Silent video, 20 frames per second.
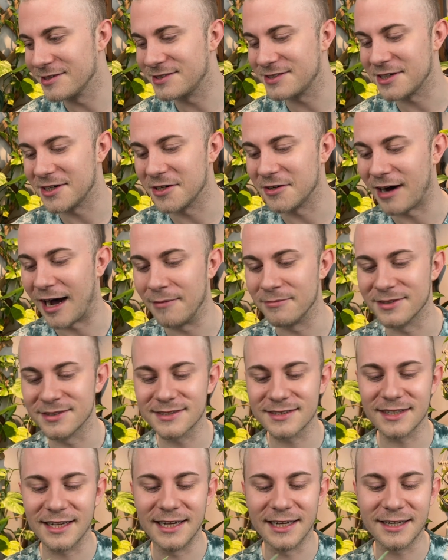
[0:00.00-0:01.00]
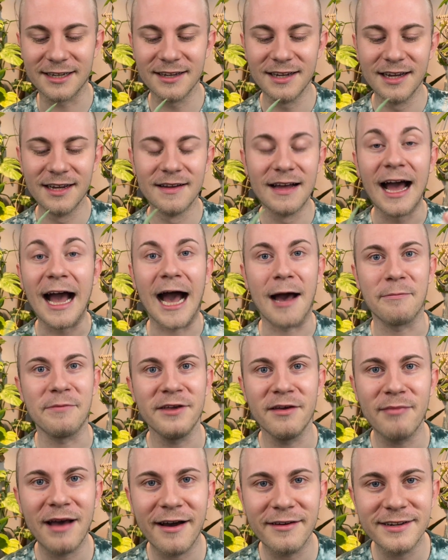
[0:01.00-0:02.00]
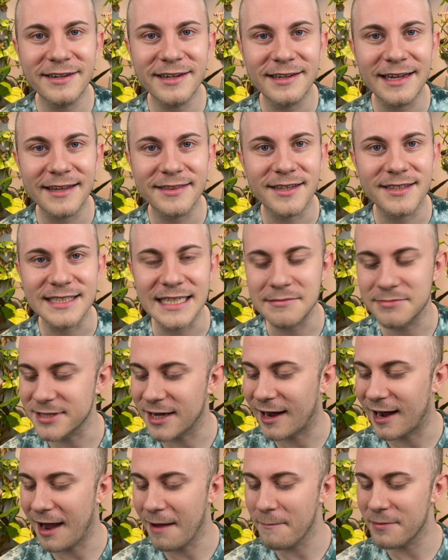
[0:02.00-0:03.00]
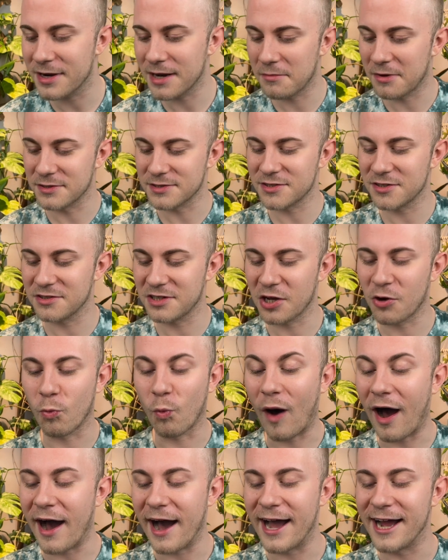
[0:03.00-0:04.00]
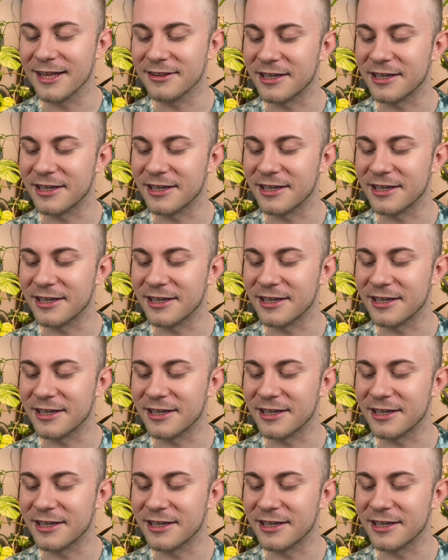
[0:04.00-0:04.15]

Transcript: So I'm just like happy about it at the same time, but I'm also like, why?